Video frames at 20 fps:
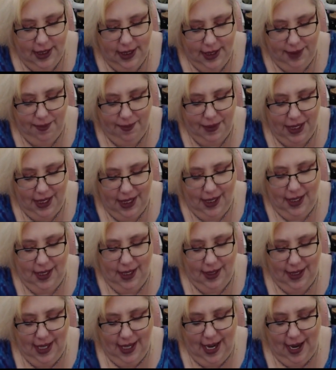but
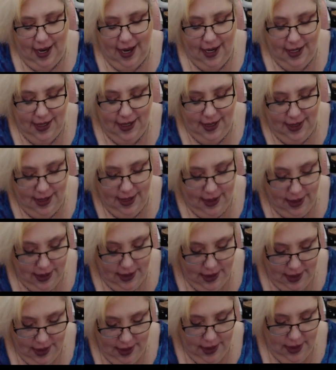yeah.
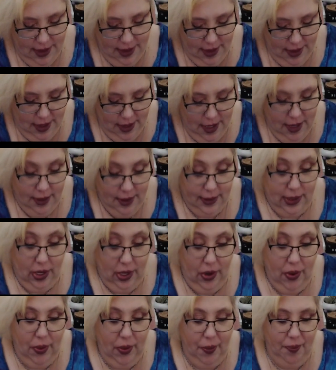
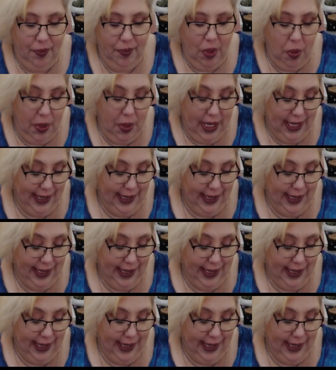So okay,